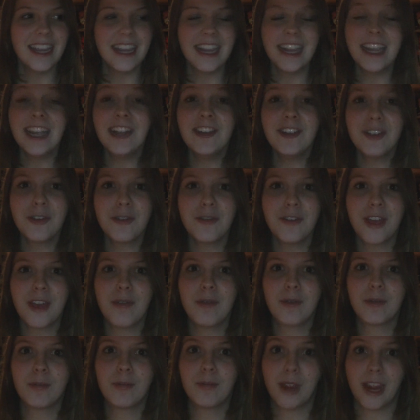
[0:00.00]
Eat your
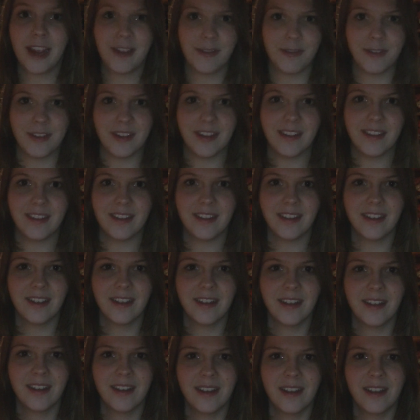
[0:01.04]
favorite breakfast.
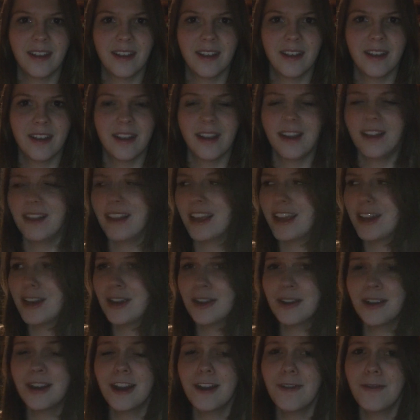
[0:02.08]
And
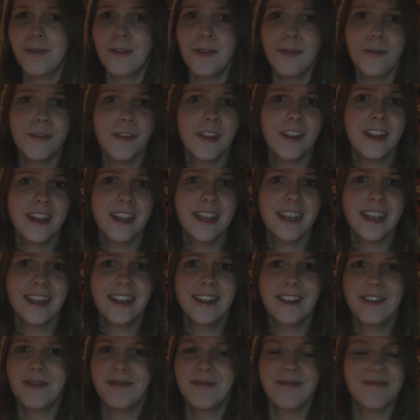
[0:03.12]
later, if you feel like
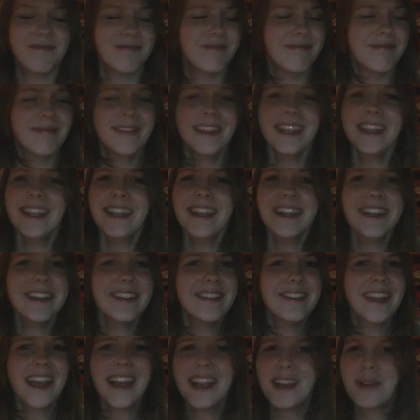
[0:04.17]
it, eat a
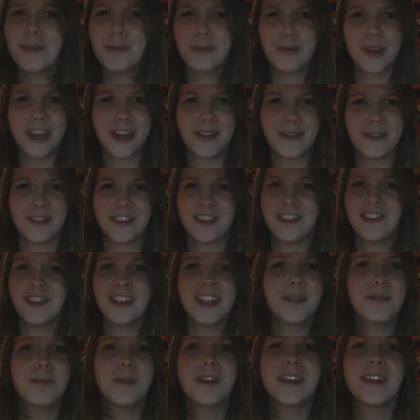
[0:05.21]
second breakfast
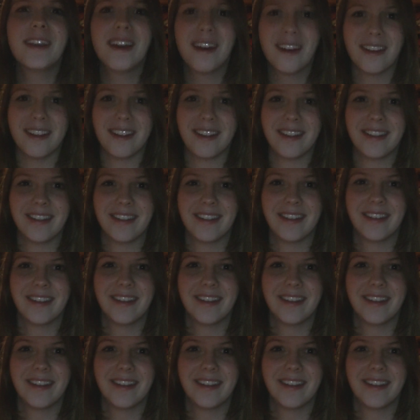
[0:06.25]
just because.